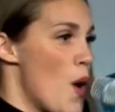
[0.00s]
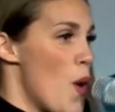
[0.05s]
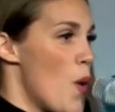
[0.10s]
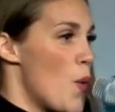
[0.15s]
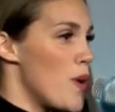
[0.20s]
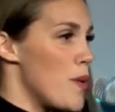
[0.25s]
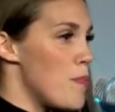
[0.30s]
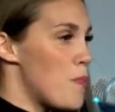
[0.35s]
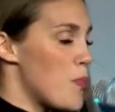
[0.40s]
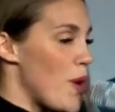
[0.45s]

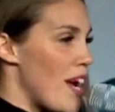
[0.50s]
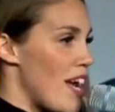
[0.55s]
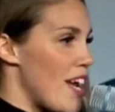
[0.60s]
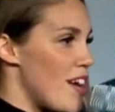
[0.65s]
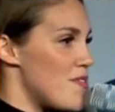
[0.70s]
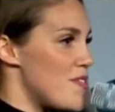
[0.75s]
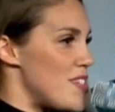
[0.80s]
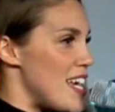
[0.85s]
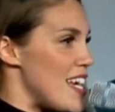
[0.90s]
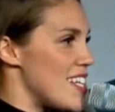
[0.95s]
We
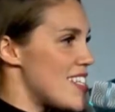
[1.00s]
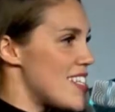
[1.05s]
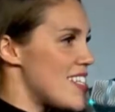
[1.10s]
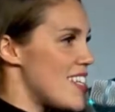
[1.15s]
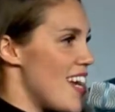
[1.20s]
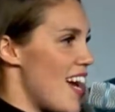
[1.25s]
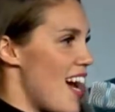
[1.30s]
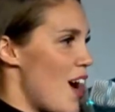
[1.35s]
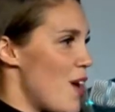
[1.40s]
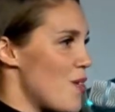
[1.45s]
braved it
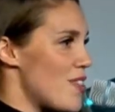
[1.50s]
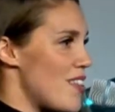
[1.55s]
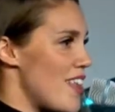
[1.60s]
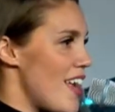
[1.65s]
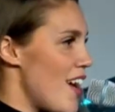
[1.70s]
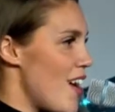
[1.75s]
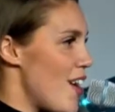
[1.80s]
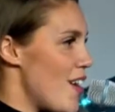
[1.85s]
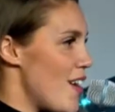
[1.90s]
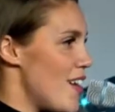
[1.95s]
out
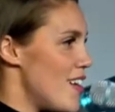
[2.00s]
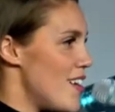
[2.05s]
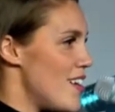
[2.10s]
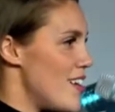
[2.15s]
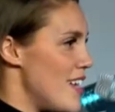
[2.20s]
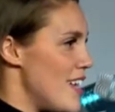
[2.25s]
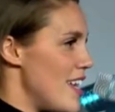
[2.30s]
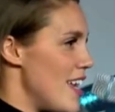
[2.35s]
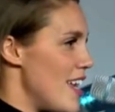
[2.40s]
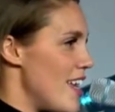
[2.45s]
there
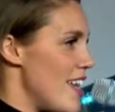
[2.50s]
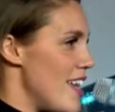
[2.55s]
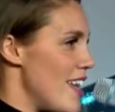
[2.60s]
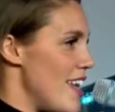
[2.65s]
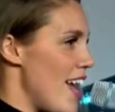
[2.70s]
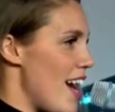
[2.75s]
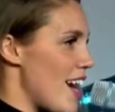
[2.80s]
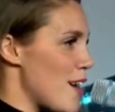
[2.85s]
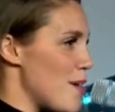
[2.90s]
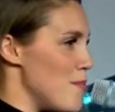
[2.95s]
at
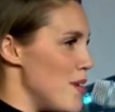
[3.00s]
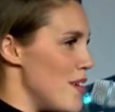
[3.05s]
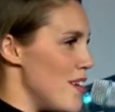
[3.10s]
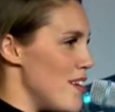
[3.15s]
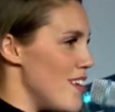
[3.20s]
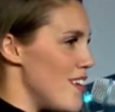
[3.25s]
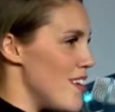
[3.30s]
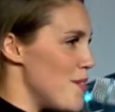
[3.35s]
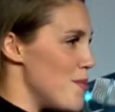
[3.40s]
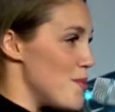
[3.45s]

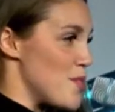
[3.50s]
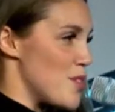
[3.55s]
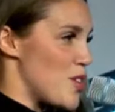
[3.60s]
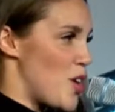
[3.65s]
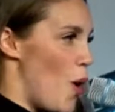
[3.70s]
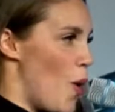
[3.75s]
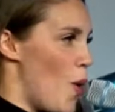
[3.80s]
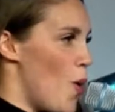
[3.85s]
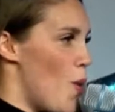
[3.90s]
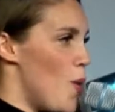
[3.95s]
Nakaman. It was
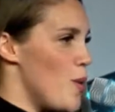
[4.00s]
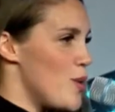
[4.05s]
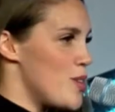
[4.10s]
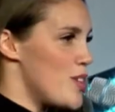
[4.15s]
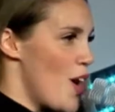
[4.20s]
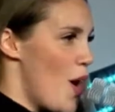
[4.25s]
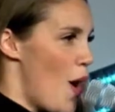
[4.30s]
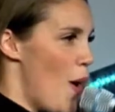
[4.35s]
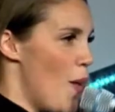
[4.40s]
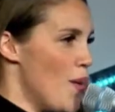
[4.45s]
cold,
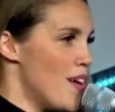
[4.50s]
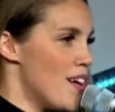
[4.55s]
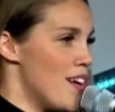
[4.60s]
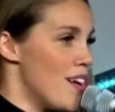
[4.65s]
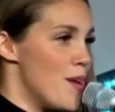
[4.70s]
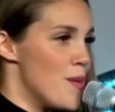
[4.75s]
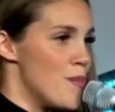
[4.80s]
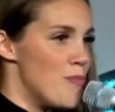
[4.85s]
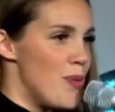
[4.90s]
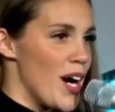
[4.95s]
yo,
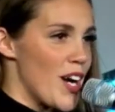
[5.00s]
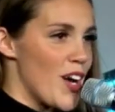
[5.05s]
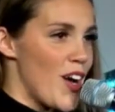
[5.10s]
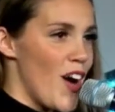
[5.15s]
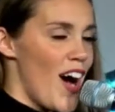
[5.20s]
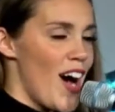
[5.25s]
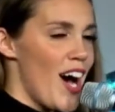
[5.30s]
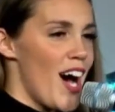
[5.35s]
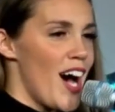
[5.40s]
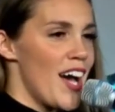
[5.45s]
but
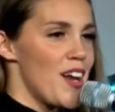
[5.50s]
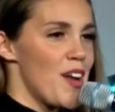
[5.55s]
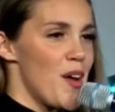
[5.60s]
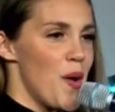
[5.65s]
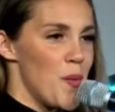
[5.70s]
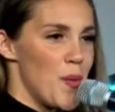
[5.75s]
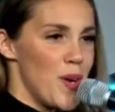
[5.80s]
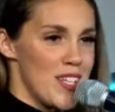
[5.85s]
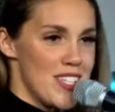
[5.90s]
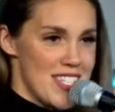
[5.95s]
God
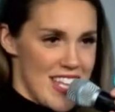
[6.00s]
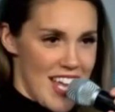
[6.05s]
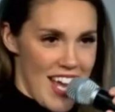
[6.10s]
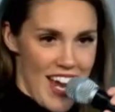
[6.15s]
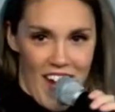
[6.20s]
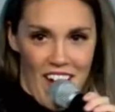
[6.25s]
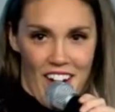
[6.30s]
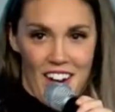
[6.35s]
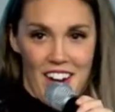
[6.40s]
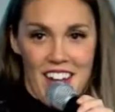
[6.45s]
was
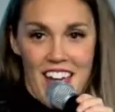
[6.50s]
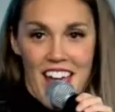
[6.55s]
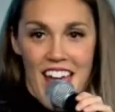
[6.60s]
there.